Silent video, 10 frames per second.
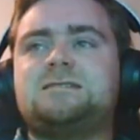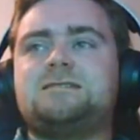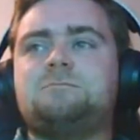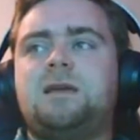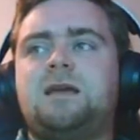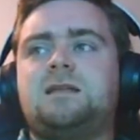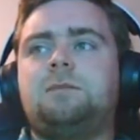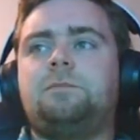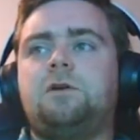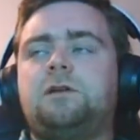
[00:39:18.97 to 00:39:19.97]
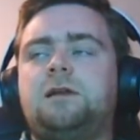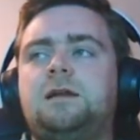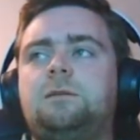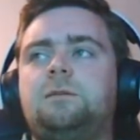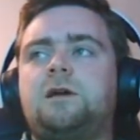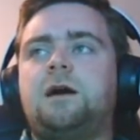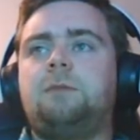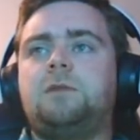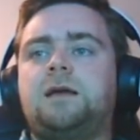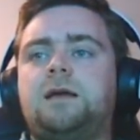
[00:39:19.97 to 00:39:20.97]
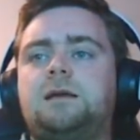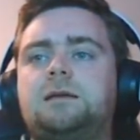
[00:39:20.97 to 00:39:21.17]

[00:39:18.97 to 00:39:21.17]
making the putt a little bit complicated.